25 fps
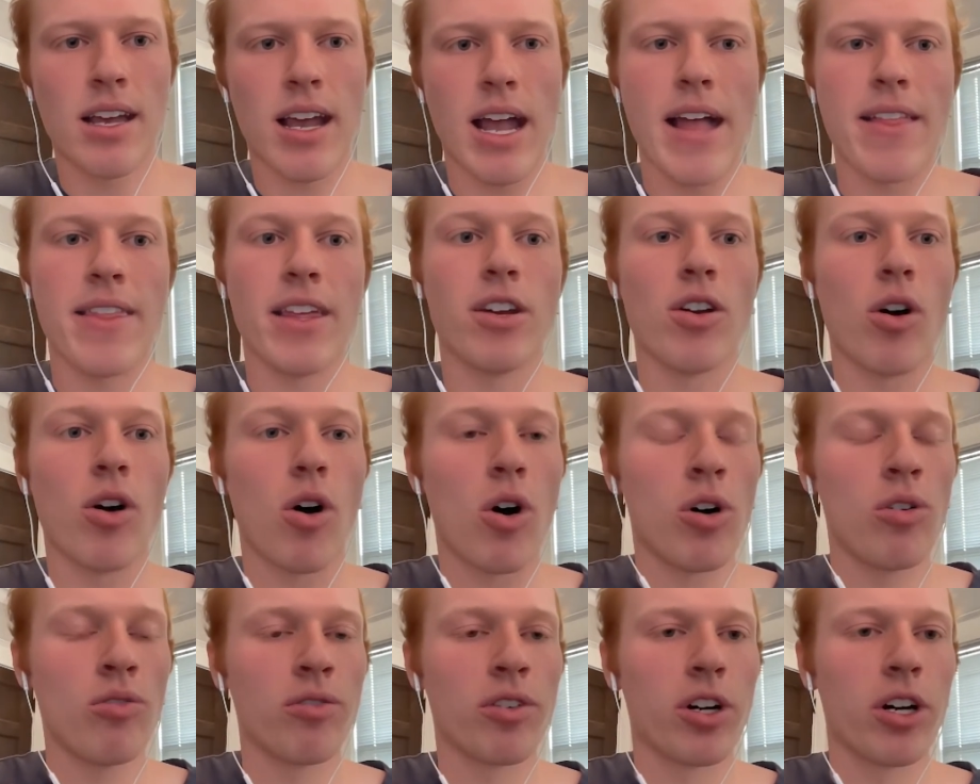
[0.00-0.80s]
And then
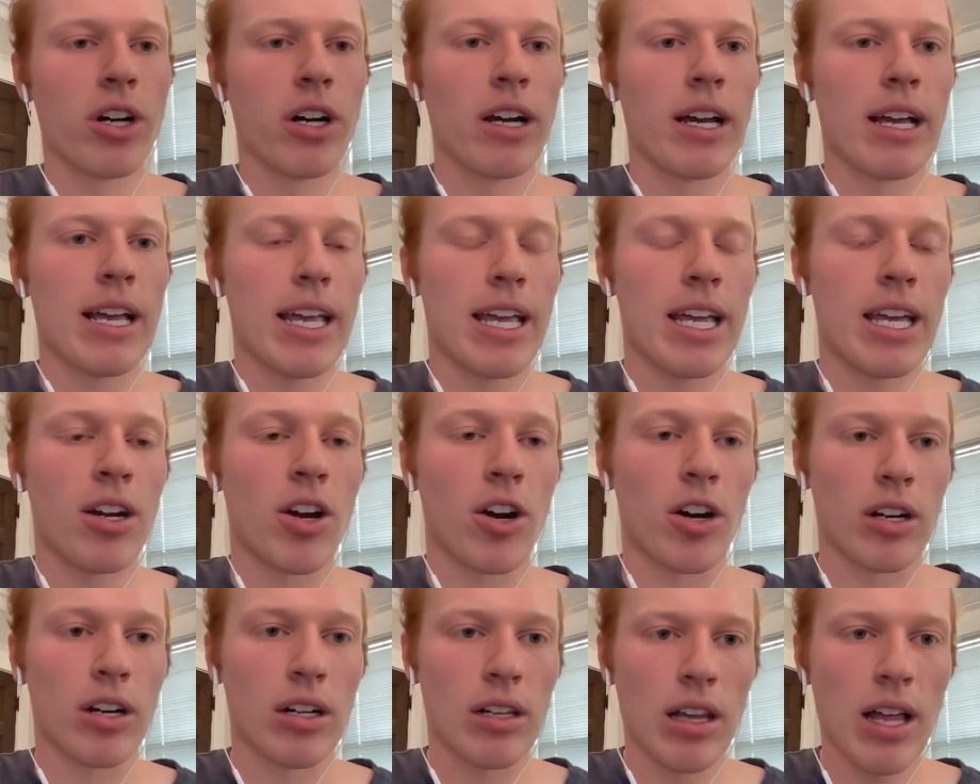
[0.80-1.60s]
over in
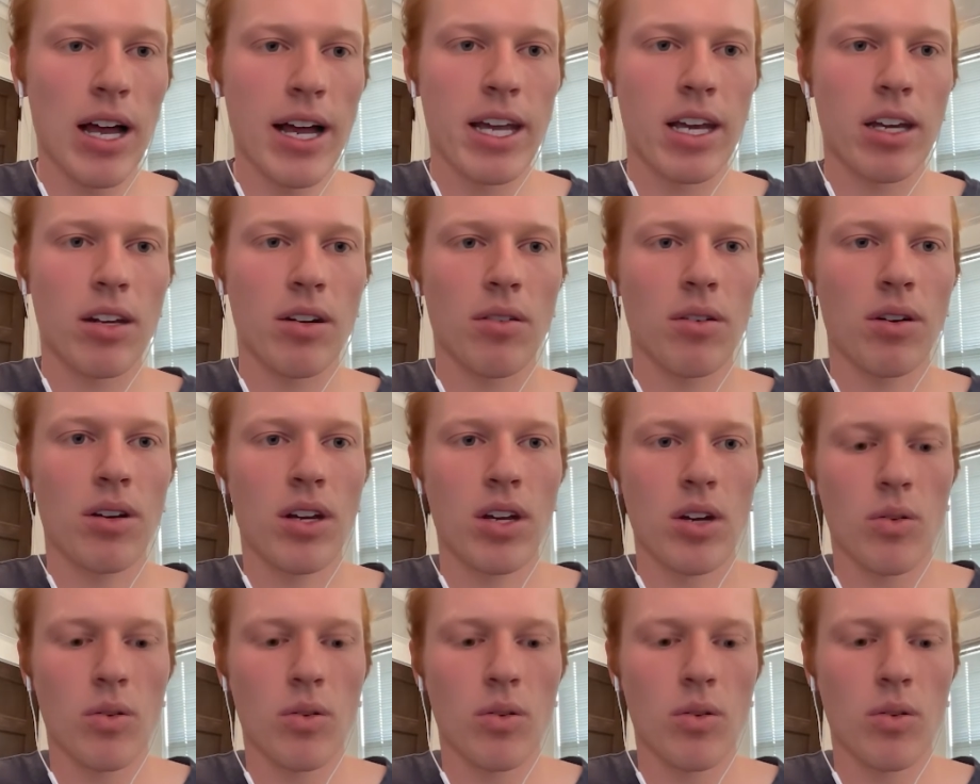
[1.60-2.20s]
our client,